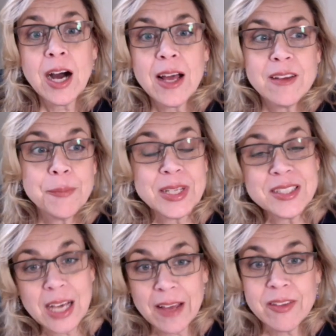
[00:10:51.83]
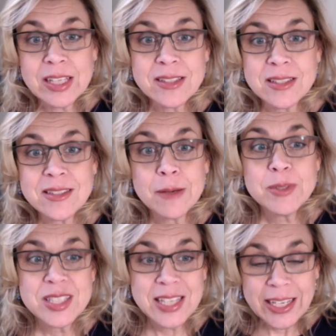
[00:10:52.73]
I have been diving since I
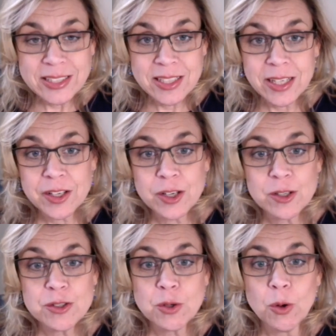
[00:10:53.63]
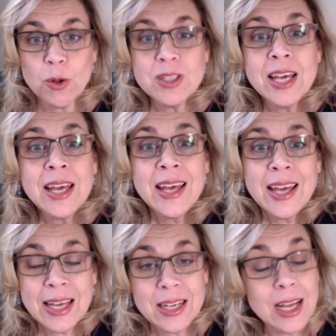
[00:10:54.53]
was 19 years old,
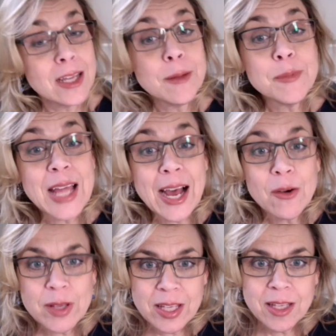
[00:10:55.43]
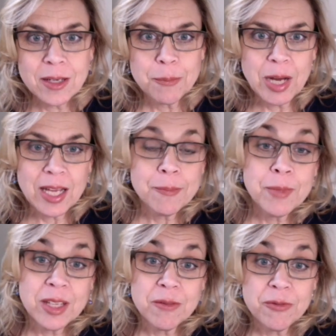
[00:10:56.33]
and I am now in my
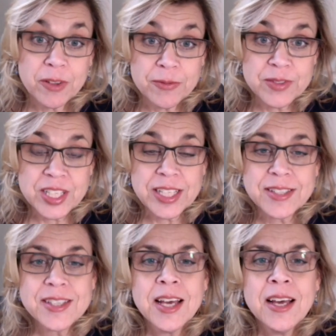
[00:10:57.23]
mid-50s.